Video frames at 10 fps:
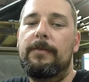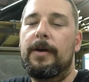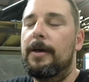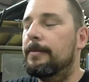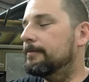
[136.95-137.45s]

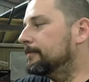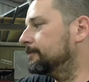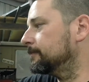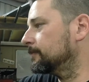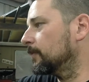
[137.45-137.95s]
room
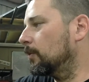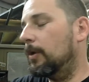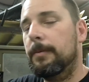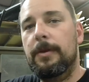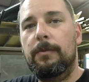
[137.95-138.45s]

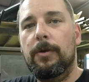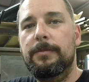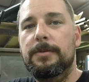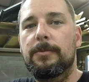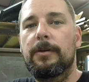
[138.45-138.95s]

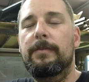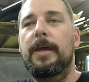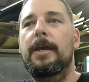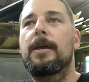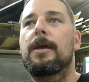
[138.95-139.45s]
to move there.